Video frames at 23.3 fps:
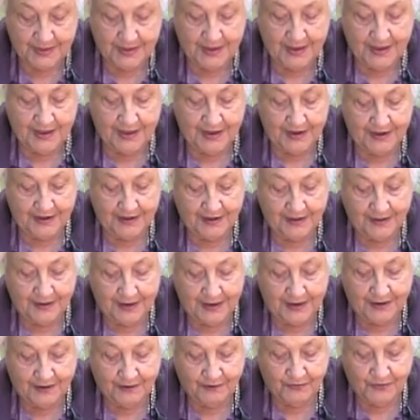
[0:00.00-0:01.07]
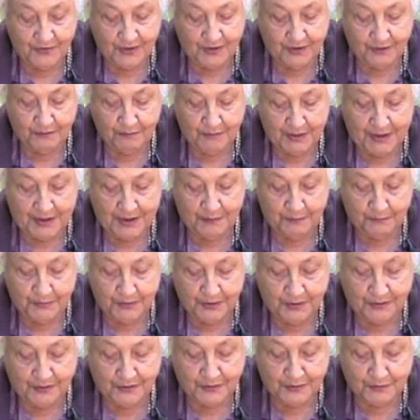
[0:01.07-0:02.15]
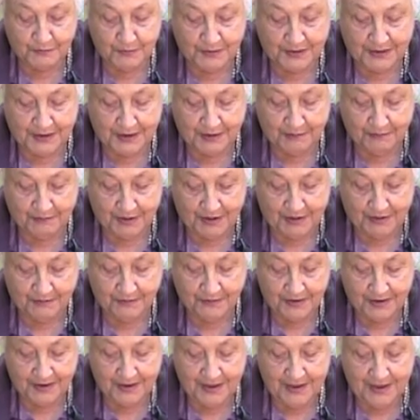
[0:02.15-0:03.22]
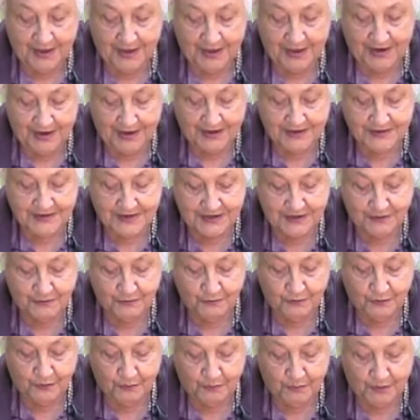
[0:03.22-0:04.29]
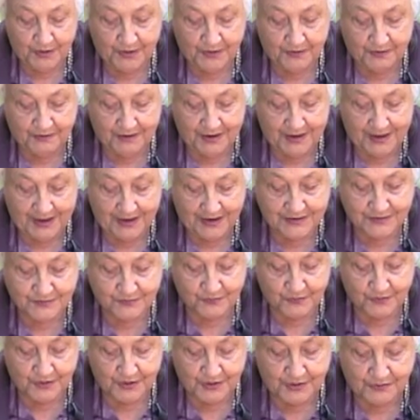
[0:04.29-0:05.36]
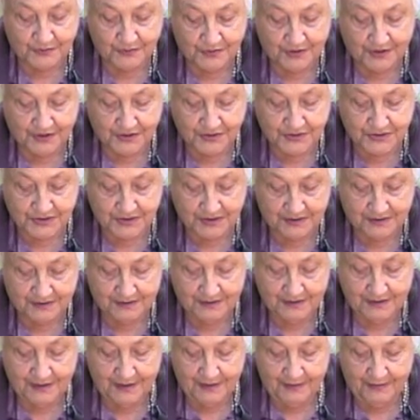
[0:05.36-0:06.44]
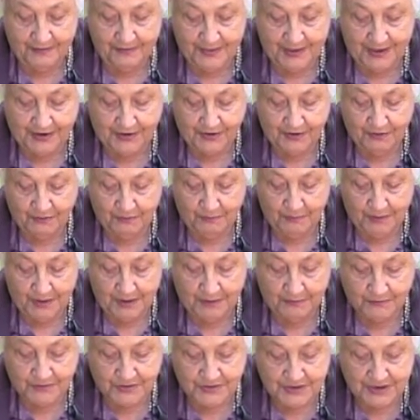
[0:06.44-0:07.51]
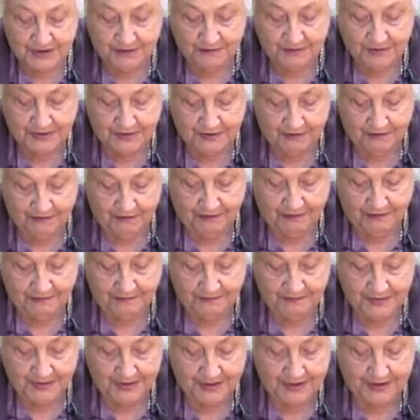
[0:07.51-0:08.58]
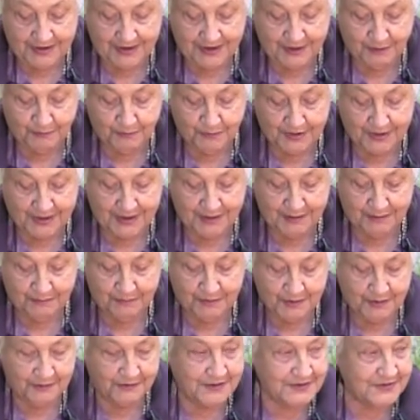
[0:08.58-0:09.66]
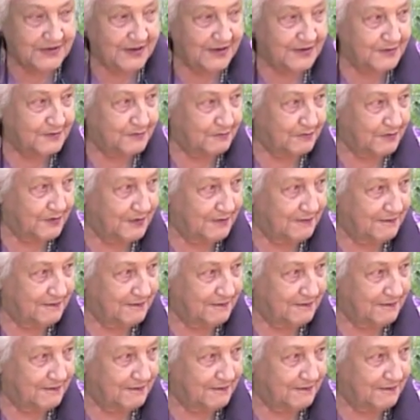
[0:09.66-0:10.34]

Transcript: A little later, the young man appeared at the picnic ground, and as he knew her brother, asked for an introduction. That young man was Harry Tall, and later became Mary's husband.